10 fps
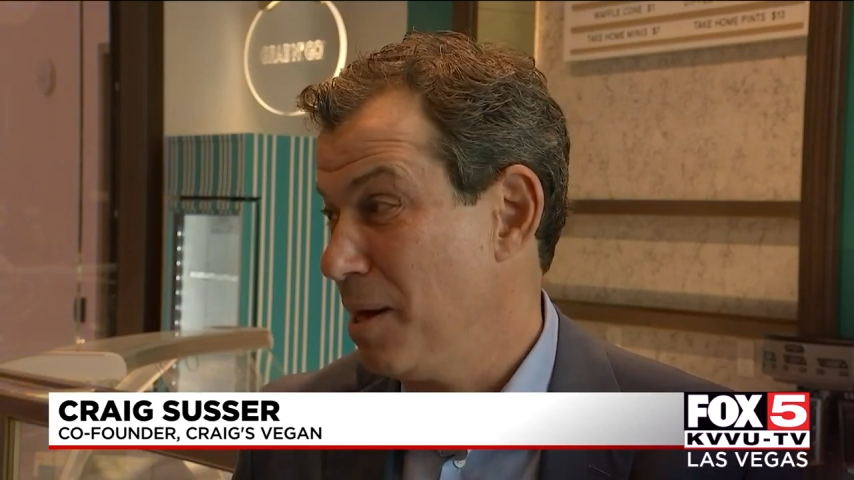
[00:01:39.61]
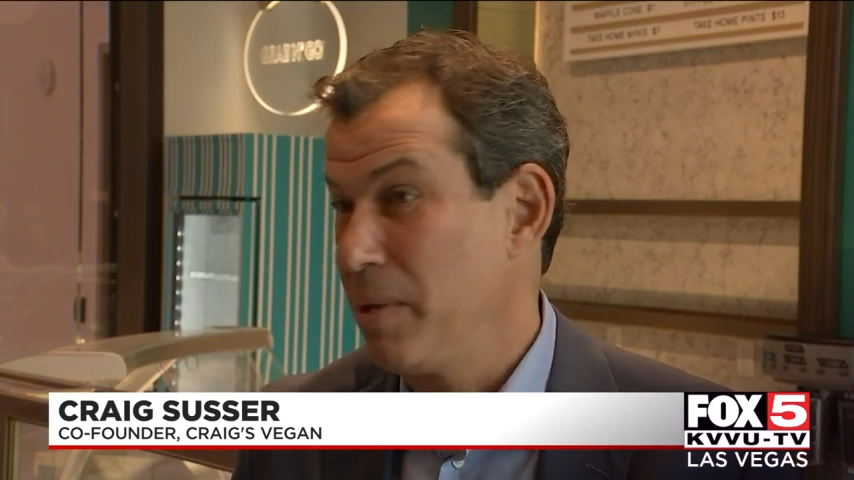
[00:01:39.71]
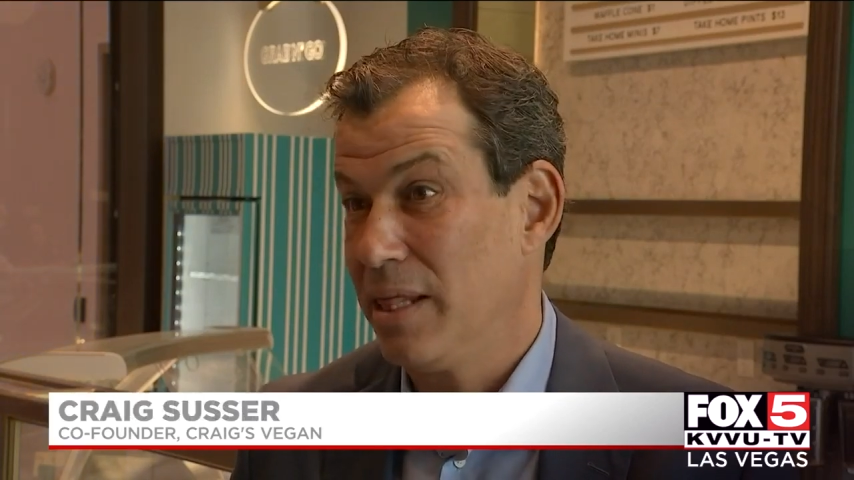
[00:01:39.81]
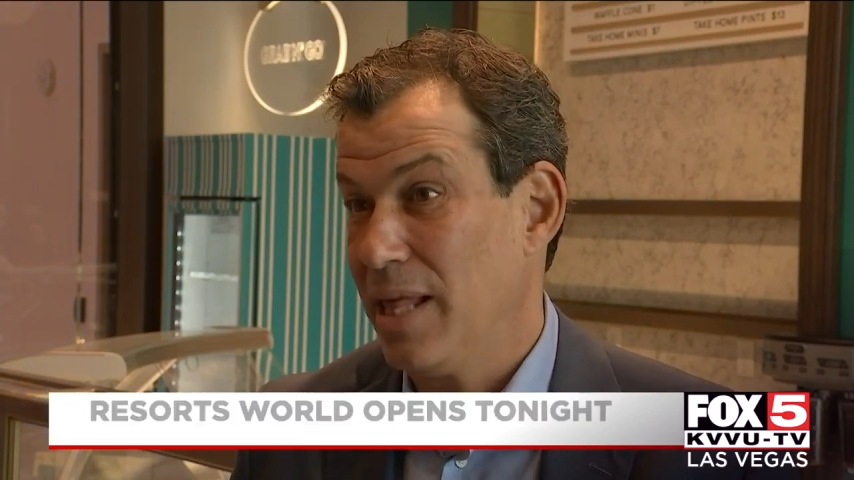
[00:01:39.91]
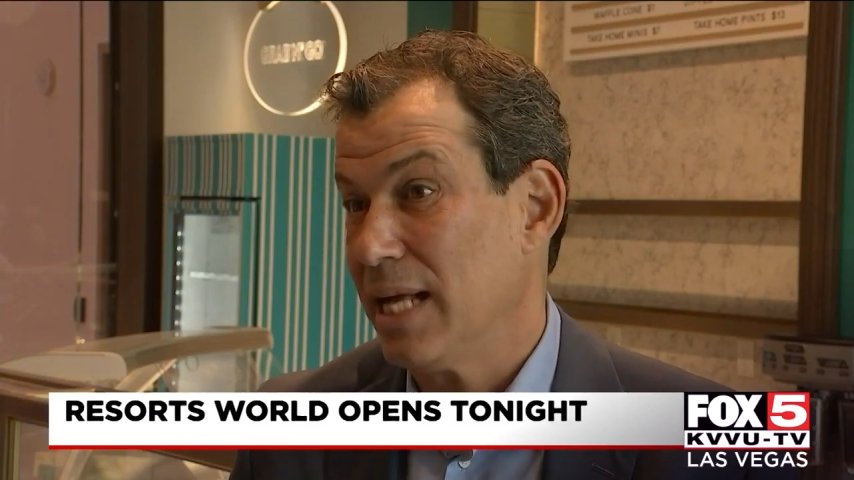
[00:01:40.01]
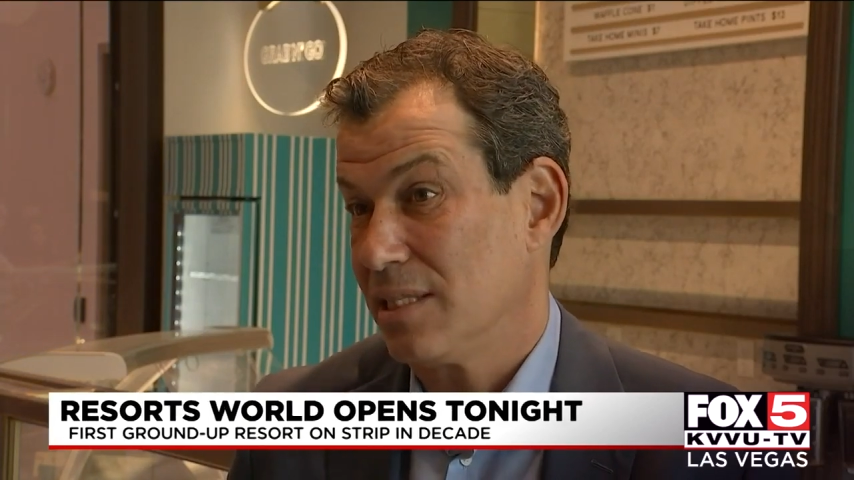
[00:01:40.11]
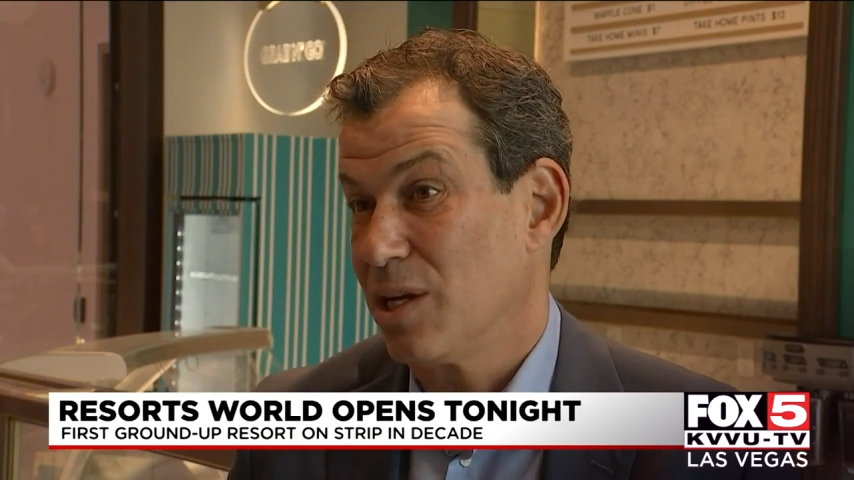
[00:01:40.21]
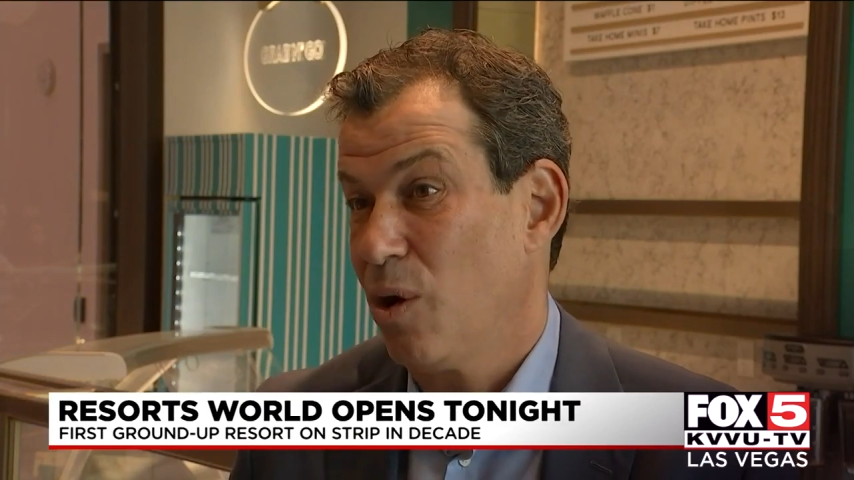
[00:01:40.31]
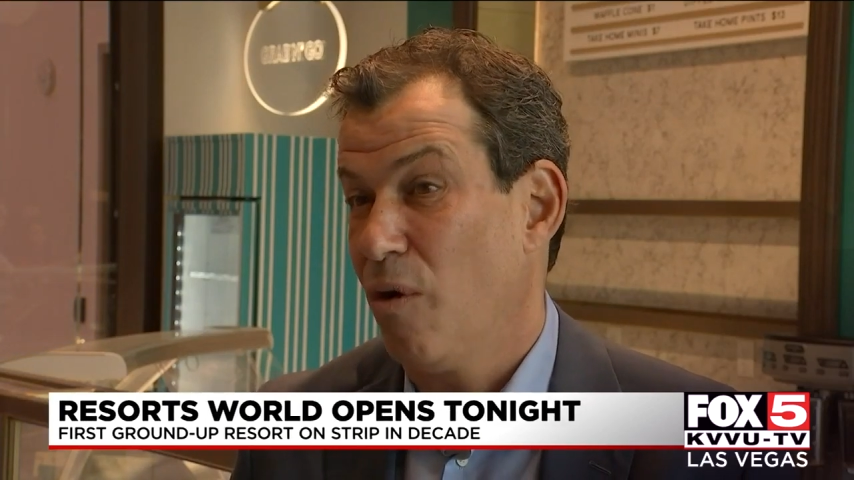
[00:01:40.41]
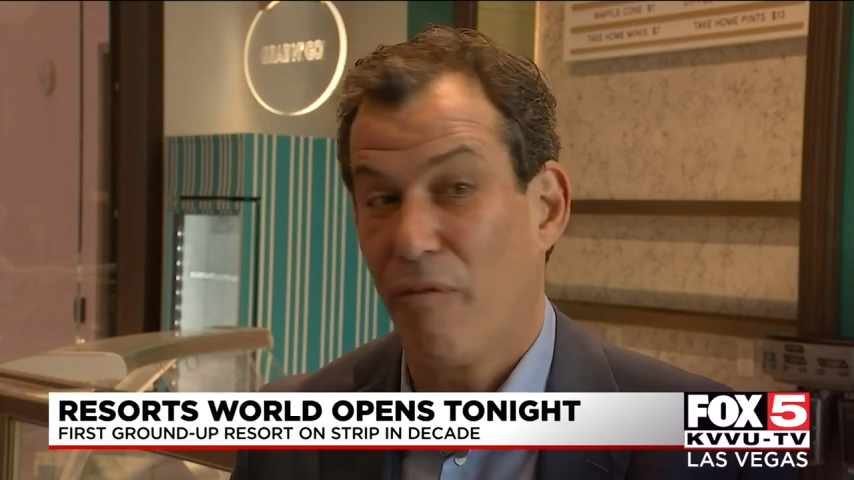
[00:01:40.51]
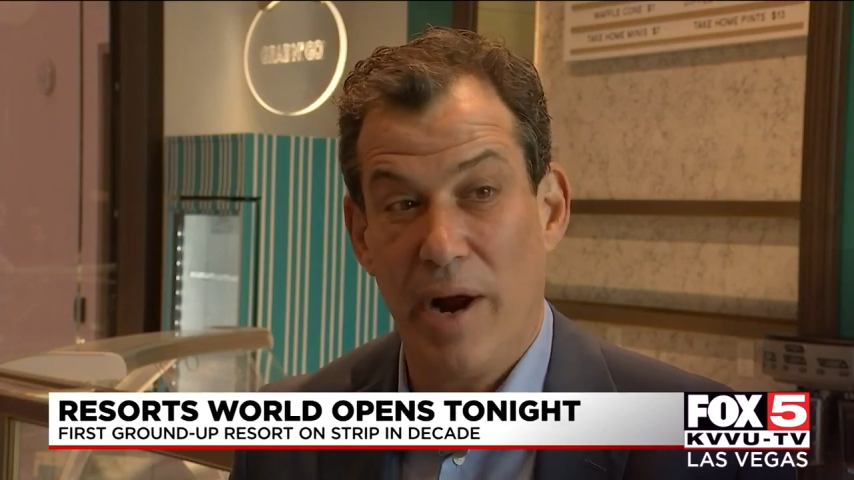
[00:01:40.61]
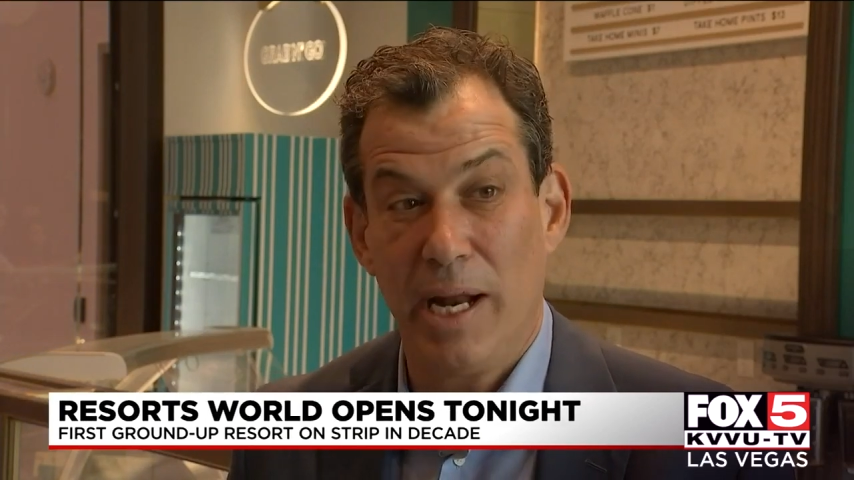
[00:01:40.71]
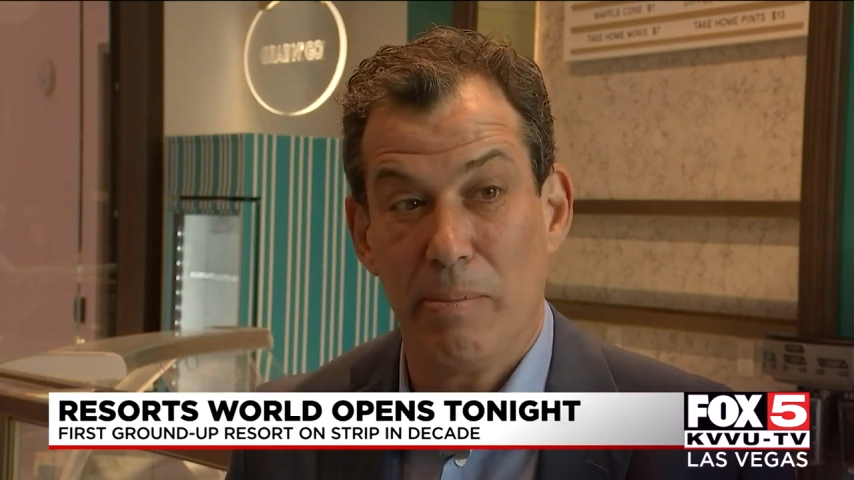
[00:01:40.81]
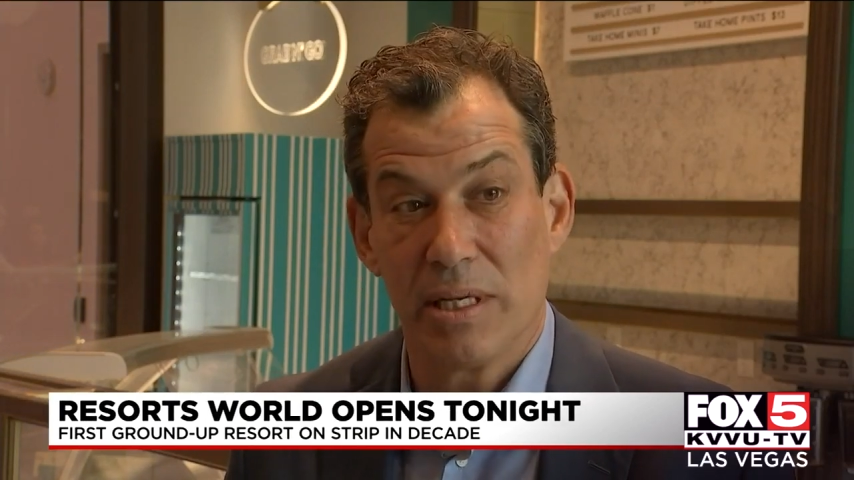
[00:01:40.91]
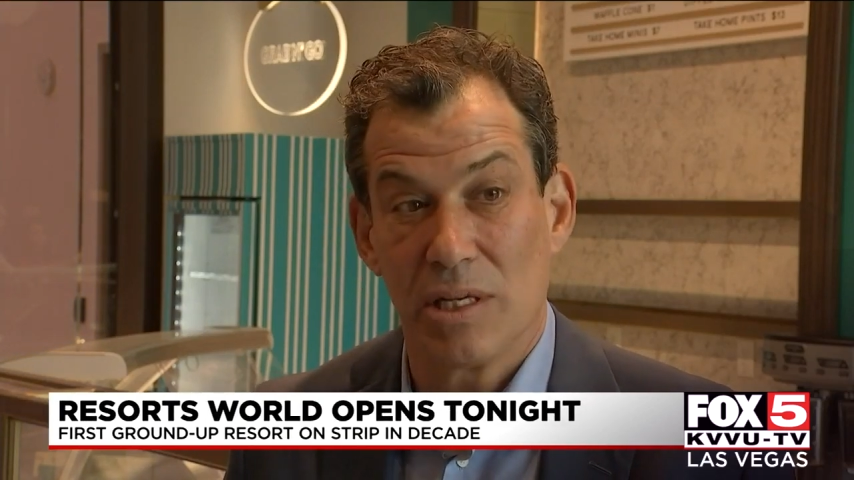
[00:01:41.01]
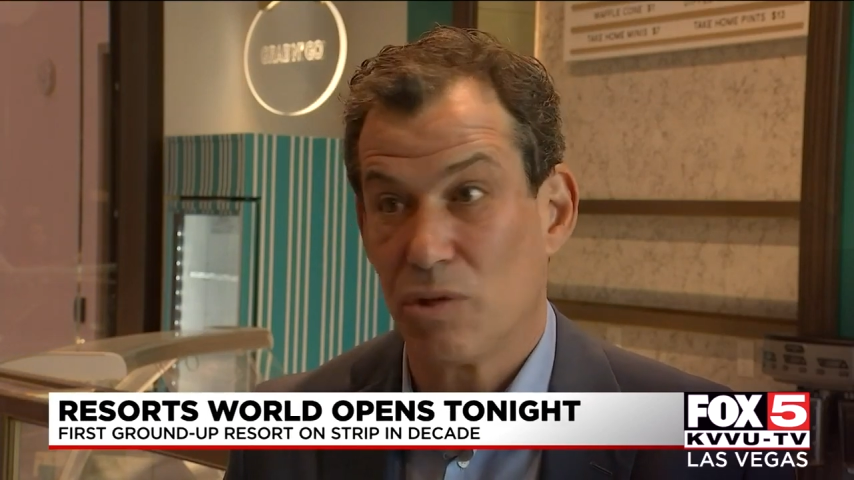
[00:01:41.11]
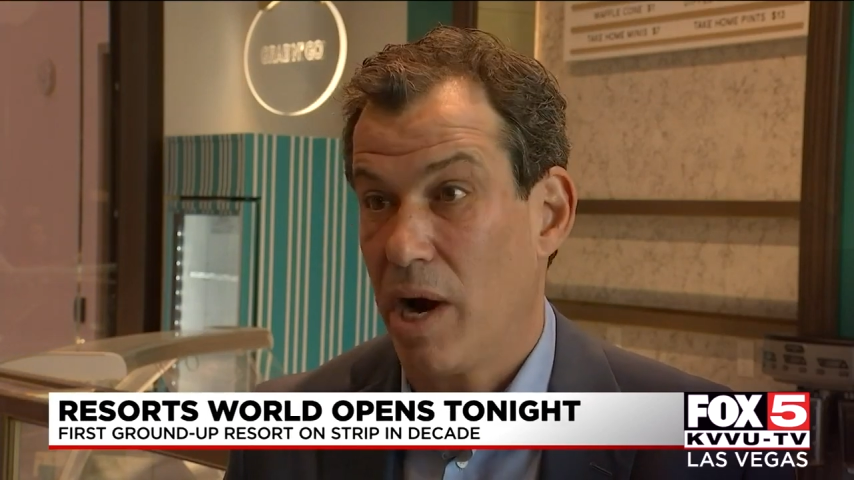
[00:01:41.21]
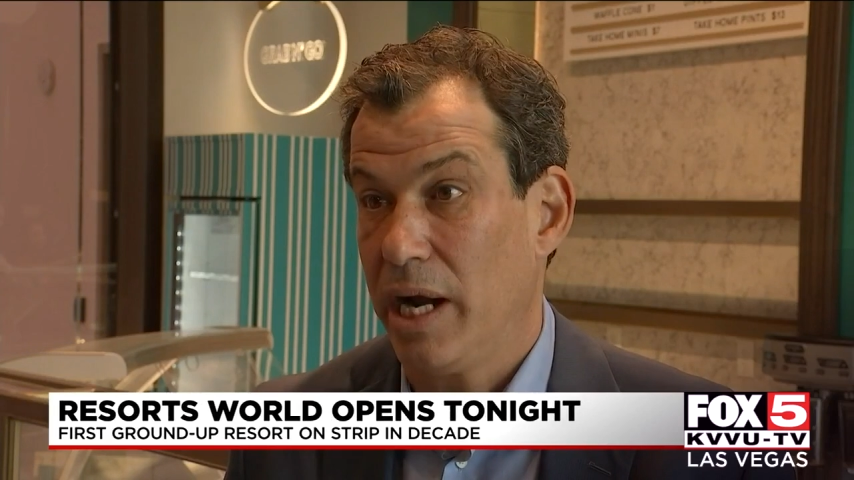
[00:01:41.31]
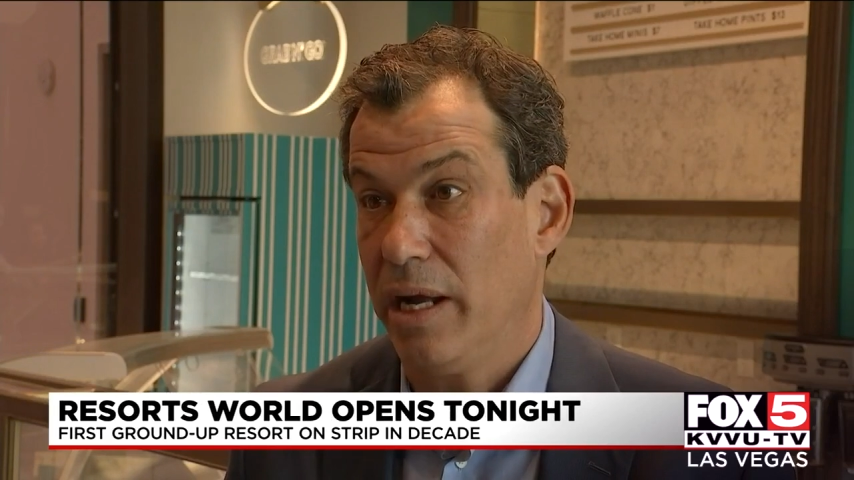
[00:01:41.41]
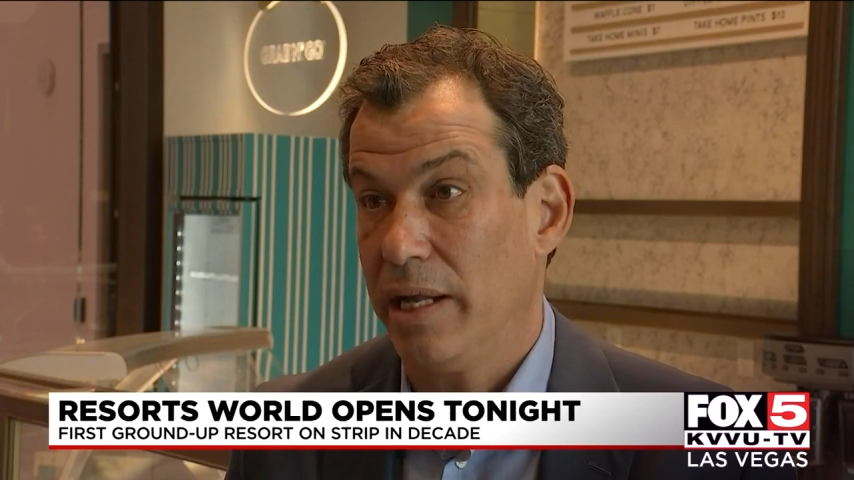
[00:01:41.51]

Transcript: I mean, that's the goal for any business, right?